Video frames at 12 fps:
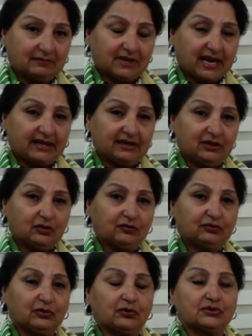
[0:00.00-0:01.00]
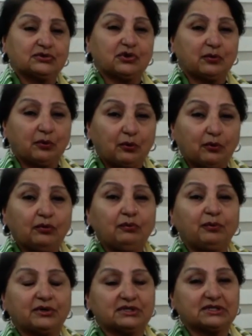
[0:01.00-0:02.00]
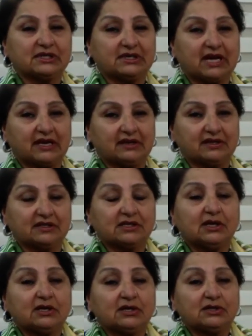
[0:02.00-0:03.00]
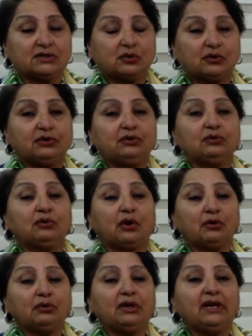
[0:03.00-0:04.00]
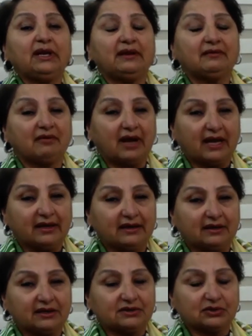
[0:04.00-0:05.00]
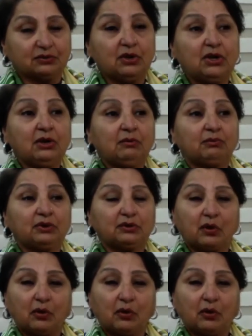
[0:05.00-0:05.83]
diary of yours, your own personal diaries, is going to not only invigorate you, but